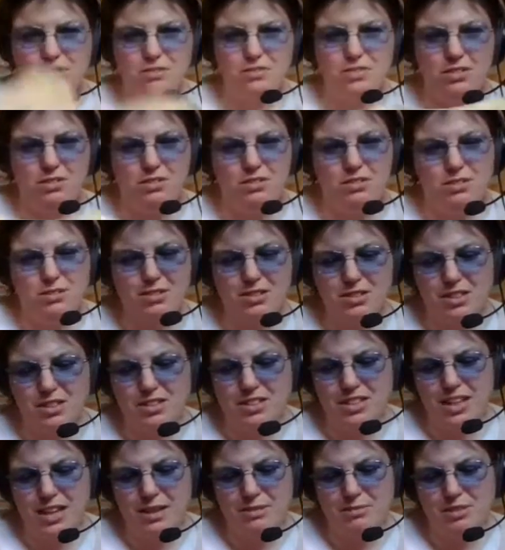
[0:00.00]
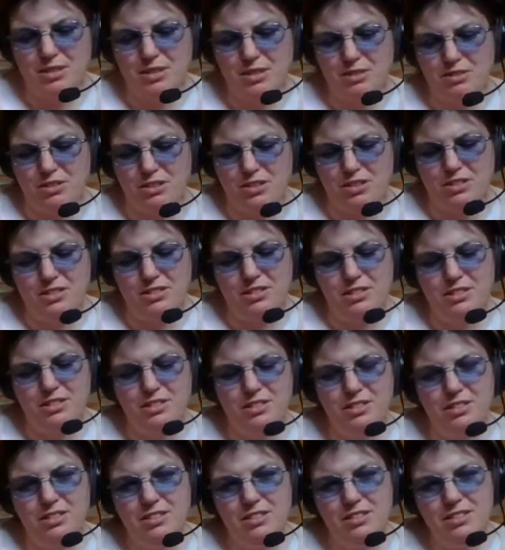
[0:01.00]
I don't know if you noticed, it's got DMC on it.
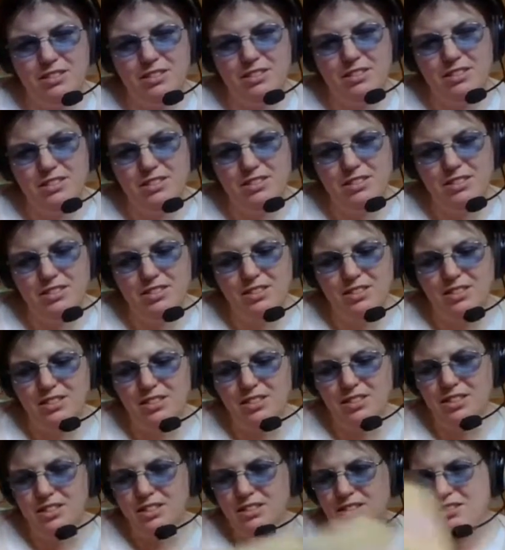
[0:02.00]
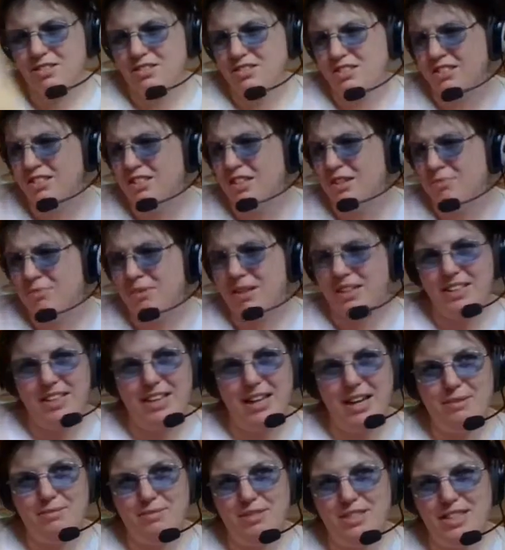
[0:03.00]
It's because it's done by
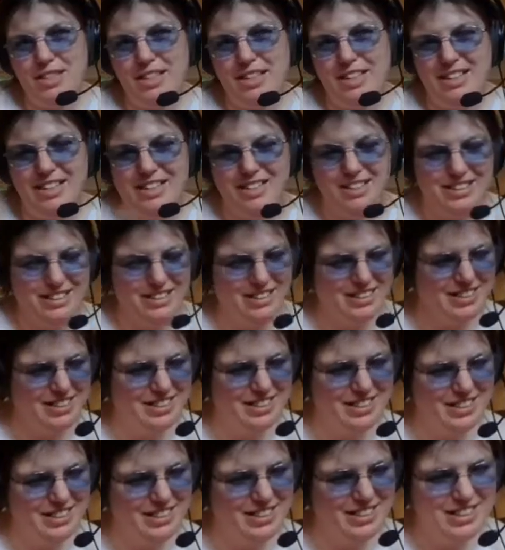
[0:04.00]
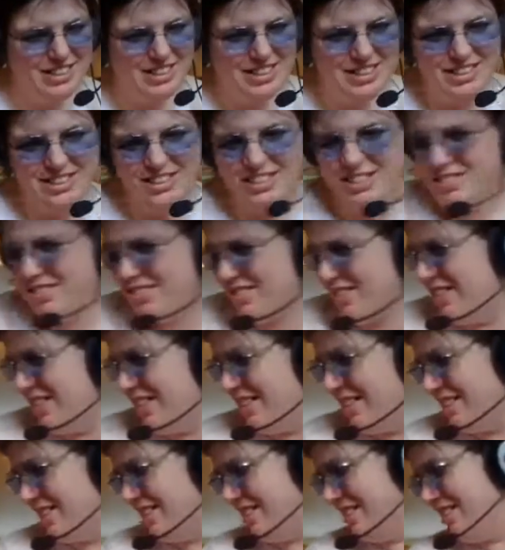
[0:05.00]
DMC.
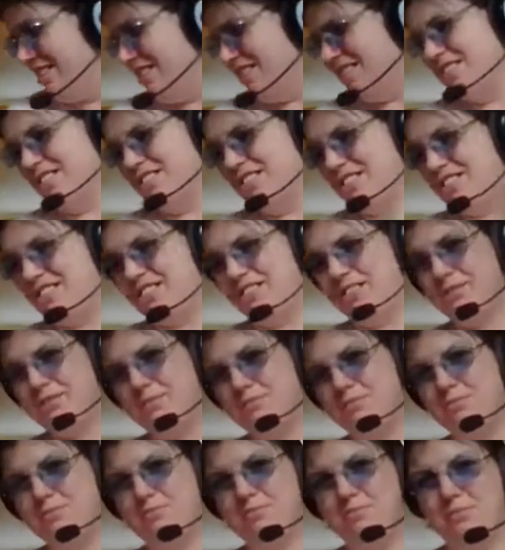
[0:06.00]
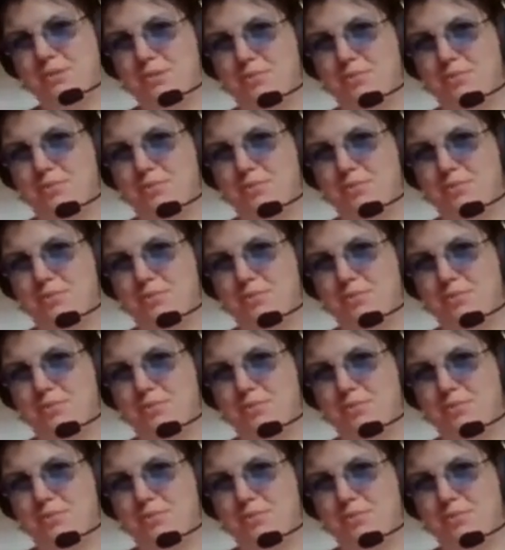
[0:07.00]
Literally, it's their